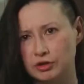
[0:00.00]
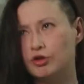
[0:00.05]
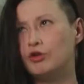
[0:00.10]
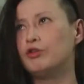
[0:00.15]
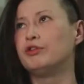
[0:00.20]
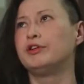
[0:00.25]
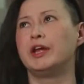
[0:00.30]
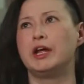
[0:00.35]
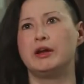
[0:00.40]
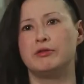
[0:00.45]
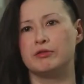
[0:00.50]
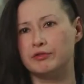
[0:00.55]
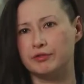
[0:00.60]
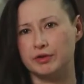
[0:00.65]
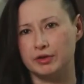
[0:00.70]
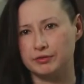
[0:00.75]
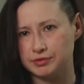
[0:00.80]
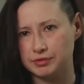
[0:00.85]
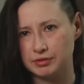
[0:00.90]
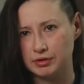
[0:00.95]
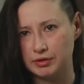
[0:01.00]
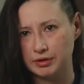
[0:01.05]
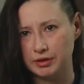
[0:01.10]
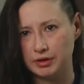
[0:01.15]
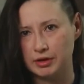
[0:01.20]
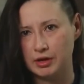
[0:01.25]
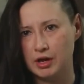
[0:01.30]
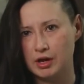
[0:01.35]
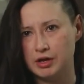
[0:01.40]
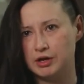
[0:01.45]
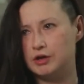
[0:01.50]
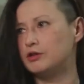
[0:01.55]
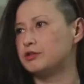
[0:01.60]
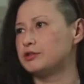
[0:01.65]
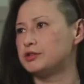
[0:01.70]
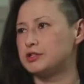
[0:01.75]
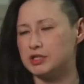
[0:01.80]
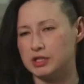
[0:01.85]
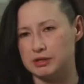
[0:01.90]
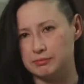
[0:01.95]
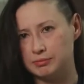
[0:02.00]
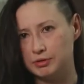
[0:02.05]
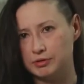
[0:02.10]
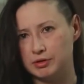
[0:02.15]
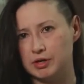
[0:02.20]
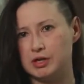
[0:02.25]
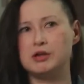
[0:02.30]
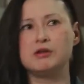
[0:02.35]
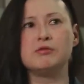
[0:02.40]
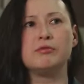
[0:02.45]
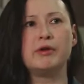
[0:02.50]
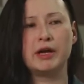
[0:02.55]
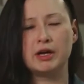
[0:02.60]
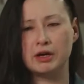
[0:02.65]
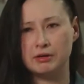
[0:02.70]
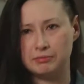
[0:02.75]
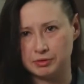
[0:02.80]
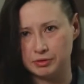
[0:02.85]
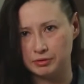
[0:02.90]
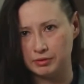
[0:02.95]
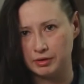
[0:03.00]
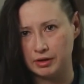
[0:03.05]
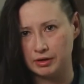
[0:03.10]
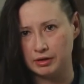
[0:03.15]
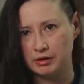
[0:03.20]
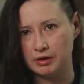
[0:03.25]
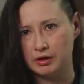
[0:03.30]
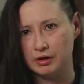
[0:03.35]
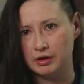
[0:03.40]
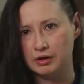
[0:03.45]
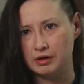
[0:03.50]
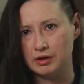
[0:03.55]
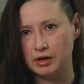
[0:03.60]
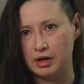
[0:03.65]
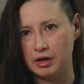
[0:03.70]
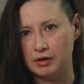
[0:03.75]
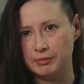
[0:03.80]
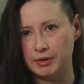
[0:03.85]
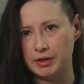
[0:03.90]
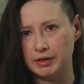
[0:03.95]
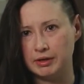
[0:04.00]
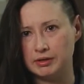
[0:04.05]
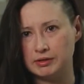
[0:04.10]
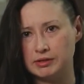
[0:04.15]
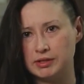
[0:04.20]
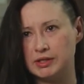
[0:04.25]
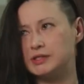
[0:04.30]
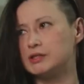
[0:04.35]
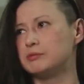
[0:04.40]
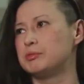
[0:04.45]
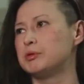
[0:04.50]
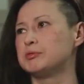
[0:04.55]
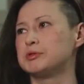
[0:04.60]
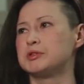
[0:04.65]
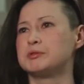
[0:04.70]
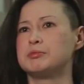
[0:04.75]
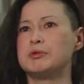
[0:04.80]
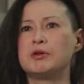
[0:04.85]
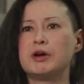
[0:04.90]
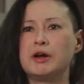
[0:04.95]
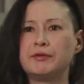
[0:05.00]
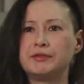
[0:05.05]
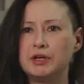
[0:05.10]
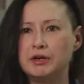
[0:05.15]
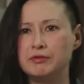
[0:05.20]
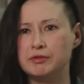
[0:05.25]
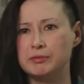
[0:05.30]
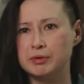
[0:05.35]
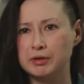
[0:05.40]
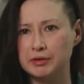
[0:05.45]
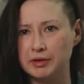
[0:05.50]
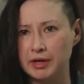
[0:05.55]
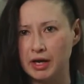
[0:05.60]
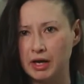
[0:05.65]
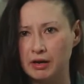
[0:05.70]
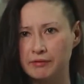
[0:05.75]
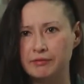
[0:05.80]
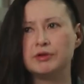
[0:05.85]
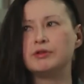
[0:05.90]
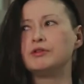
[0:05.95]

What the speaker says: Your whole day revolves around it. You go to sleep doing it, you wake up doing it. You know what I mean? It's like some people smoke after every meal they have.